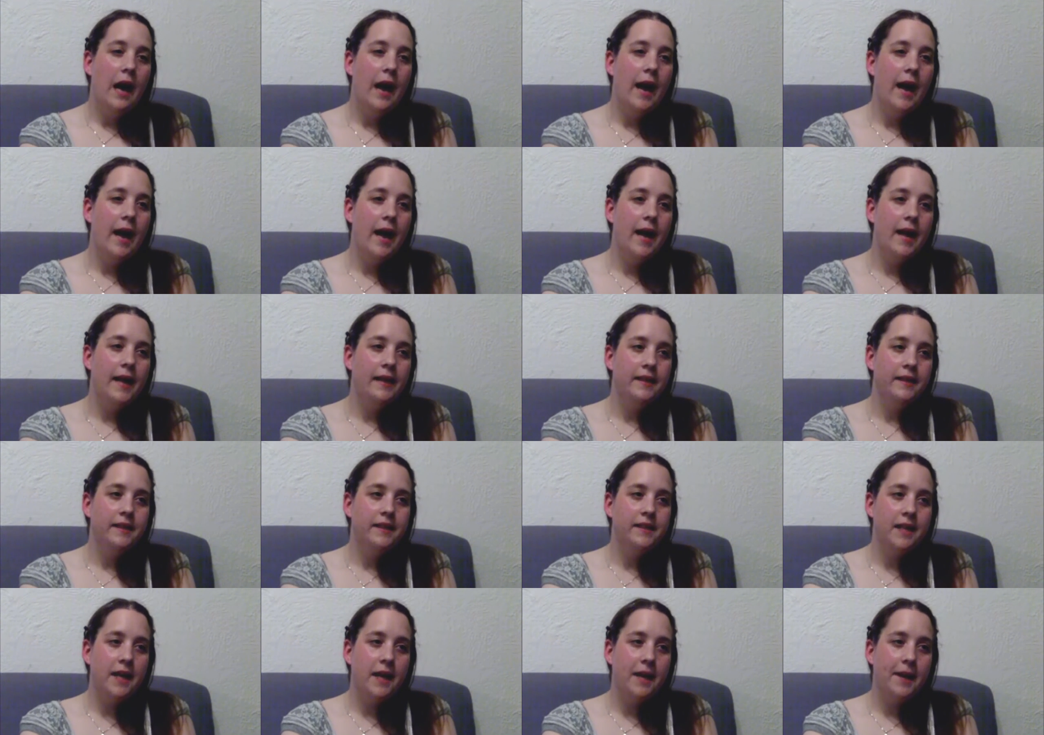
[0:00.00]

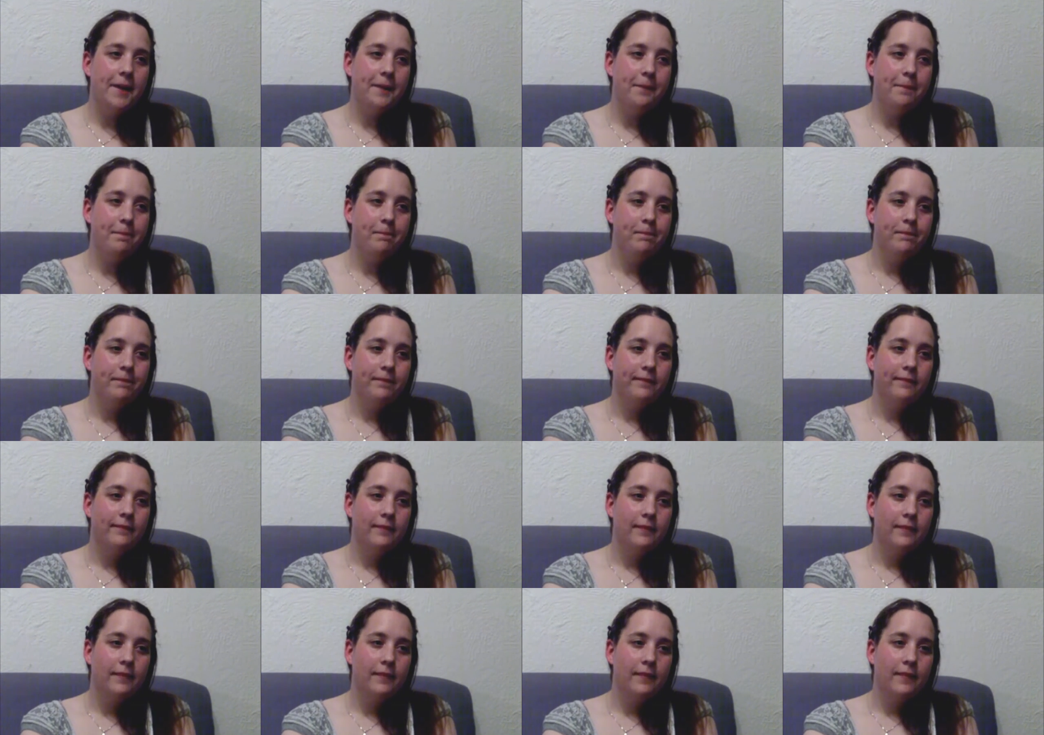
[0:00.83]
And
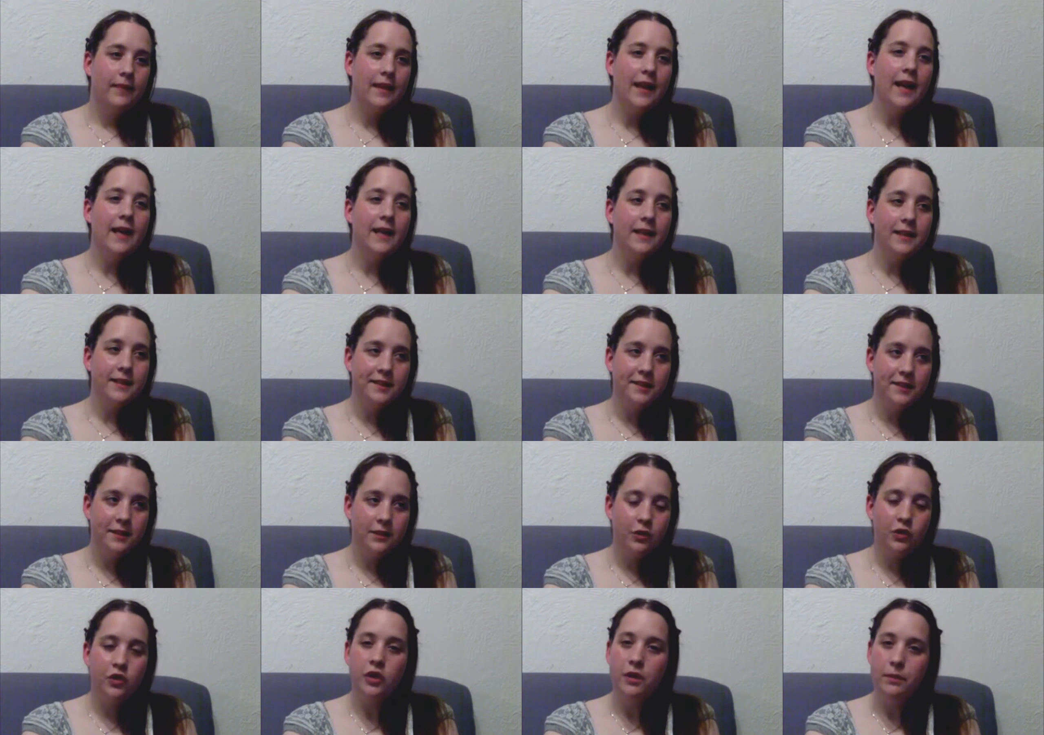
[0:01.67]

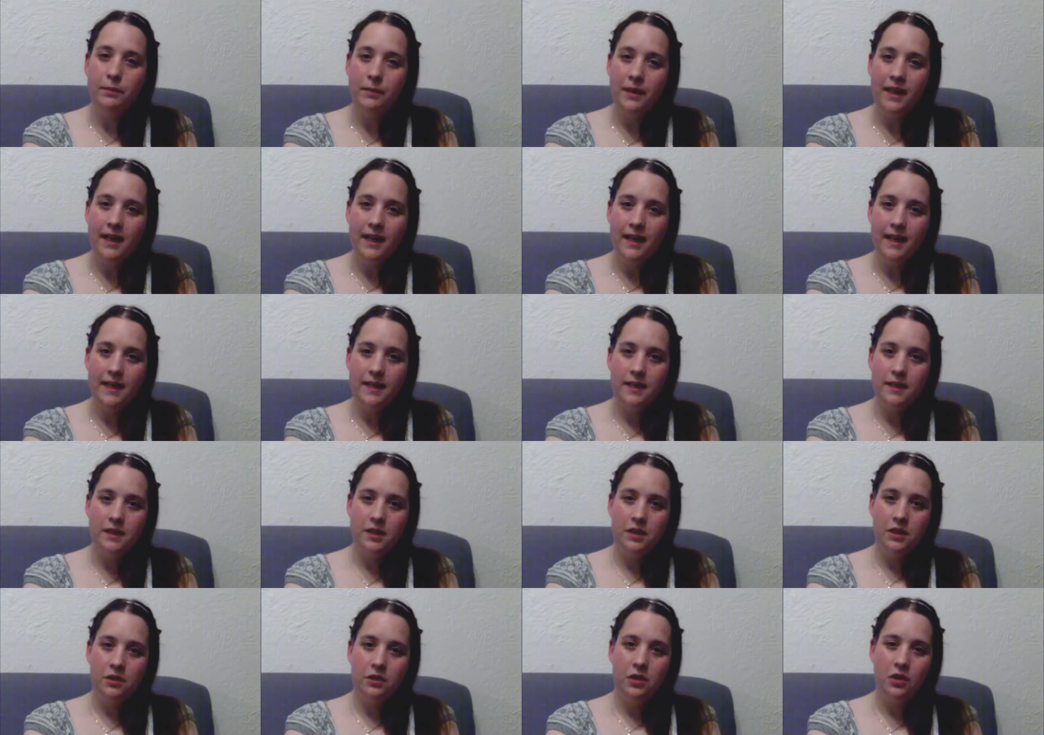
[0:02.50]
that drew me
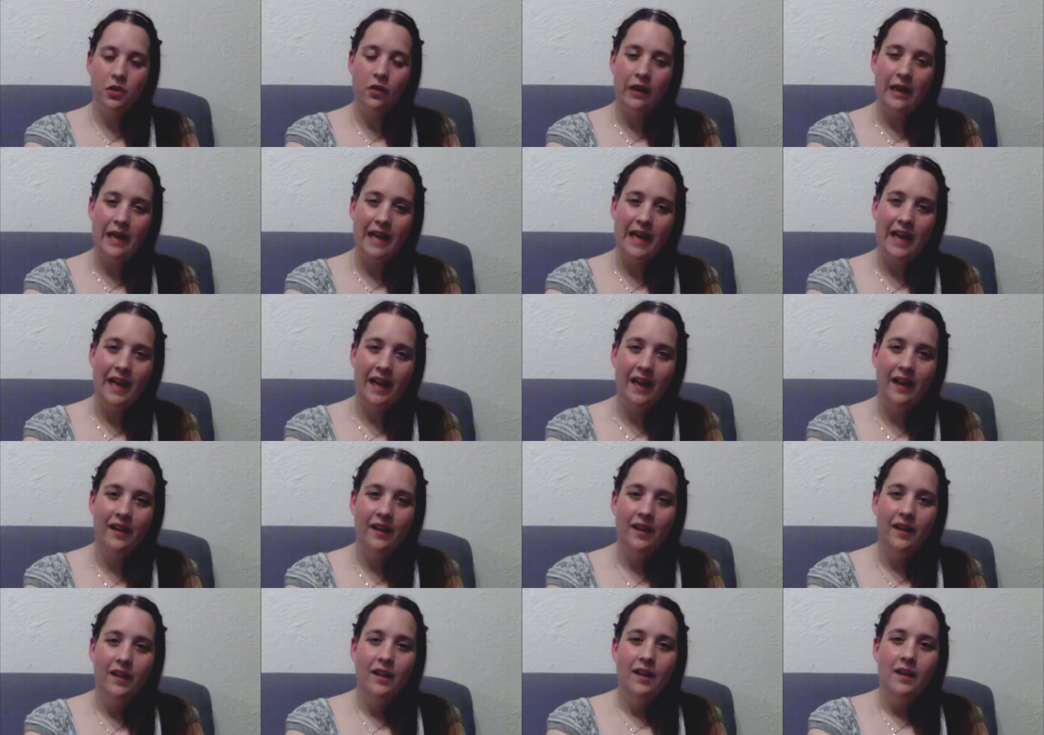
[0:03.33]
into
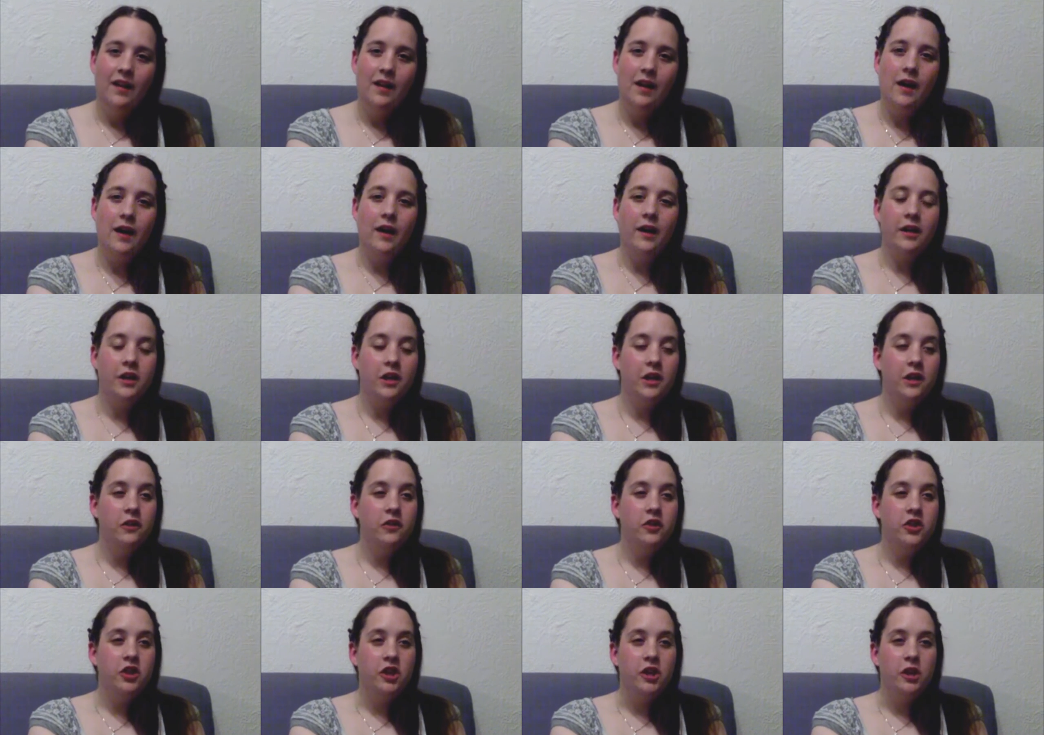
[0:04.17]
joining
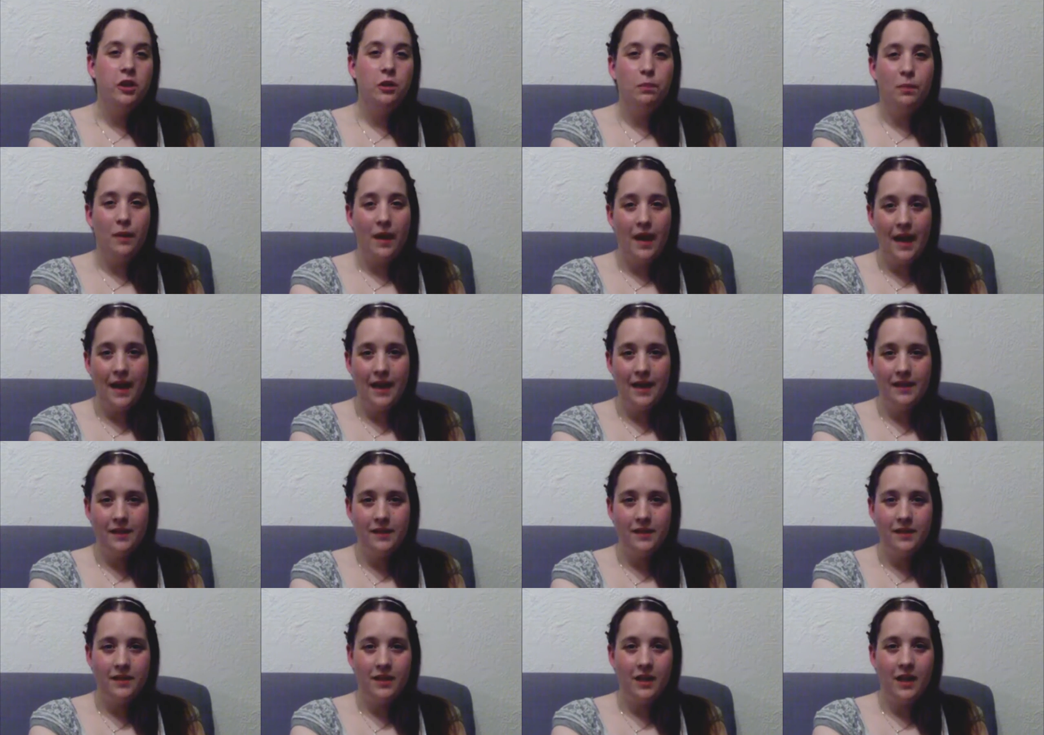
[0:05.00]
YouTube
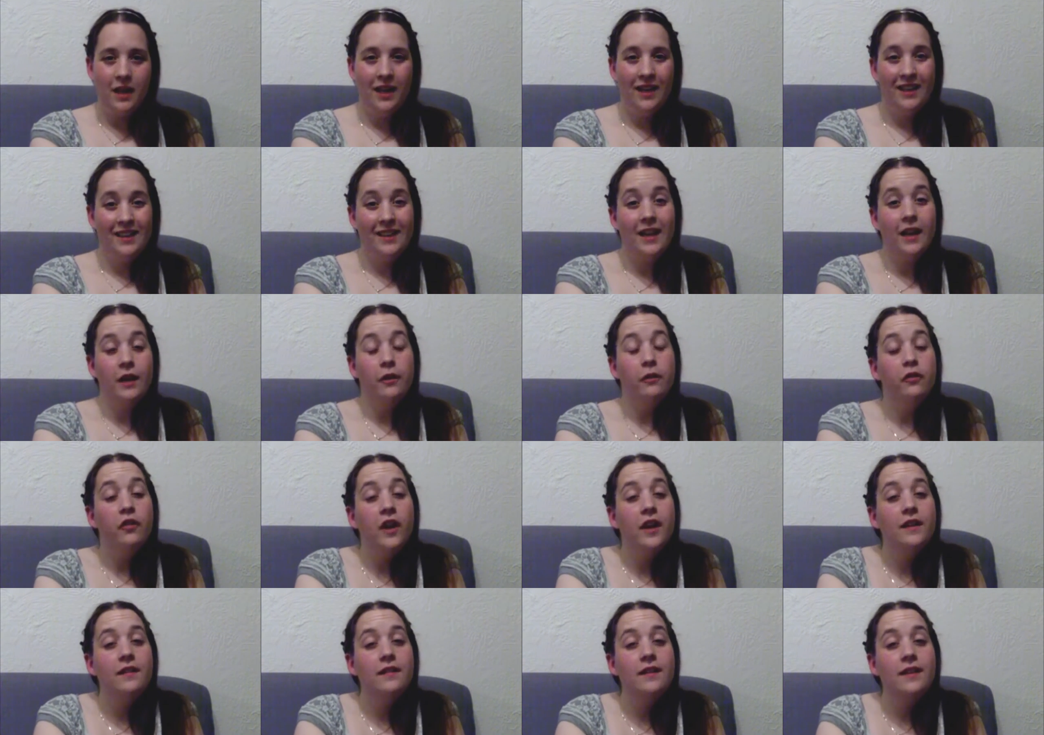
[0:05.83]
and
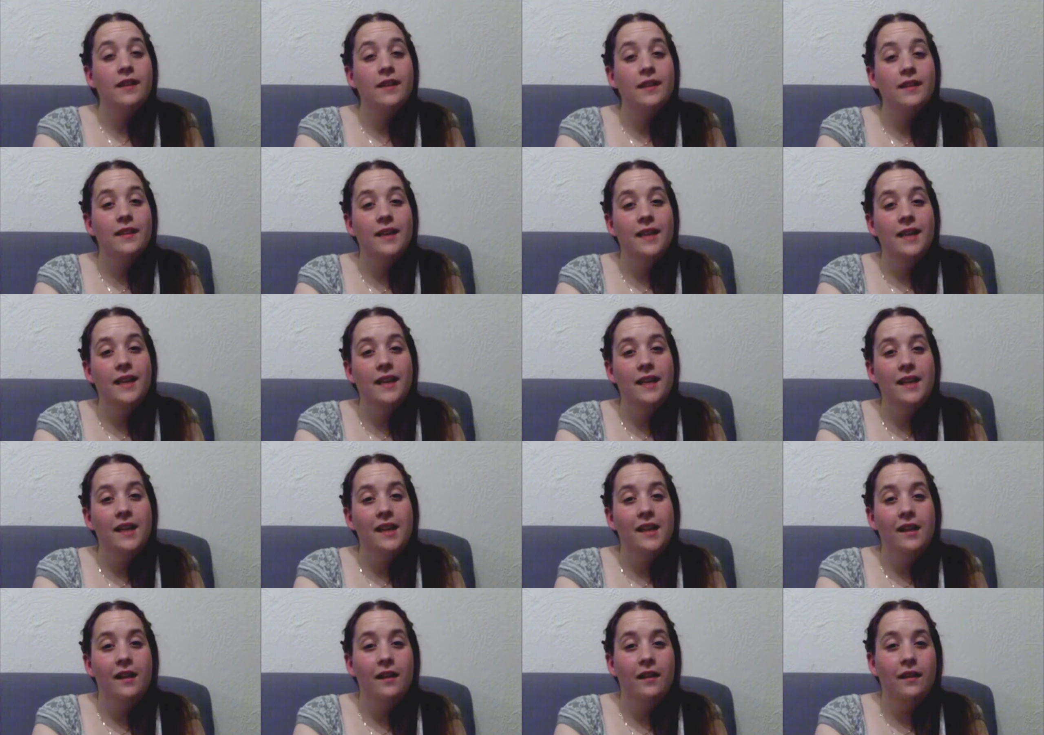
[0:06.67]
finding
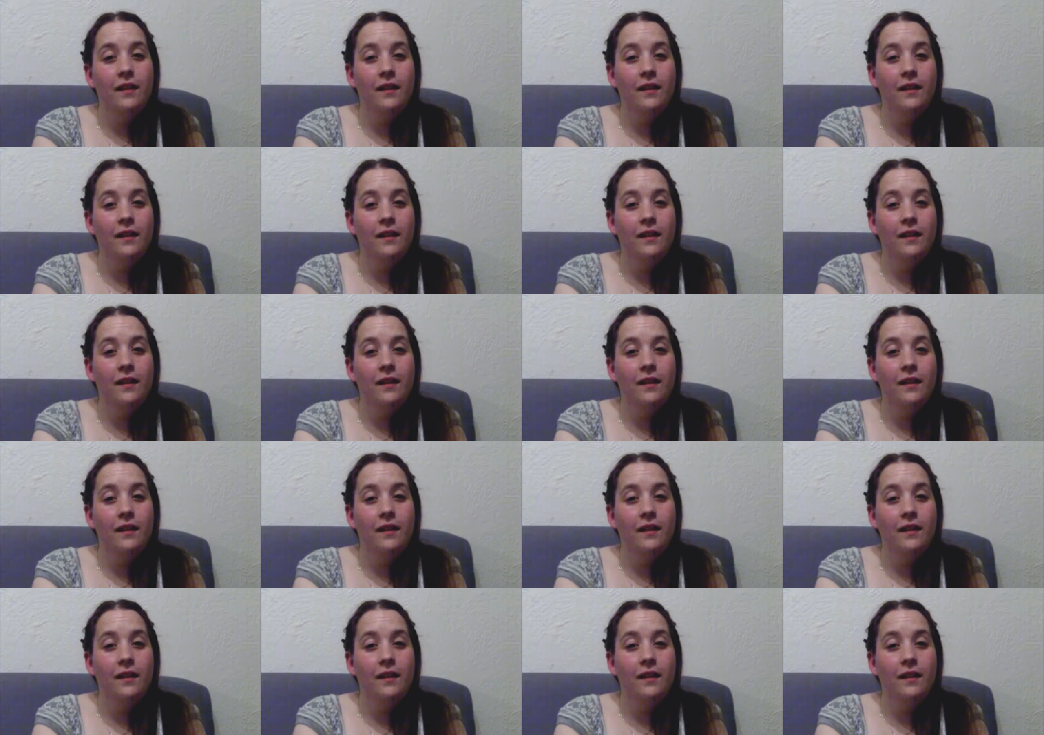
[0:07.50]
the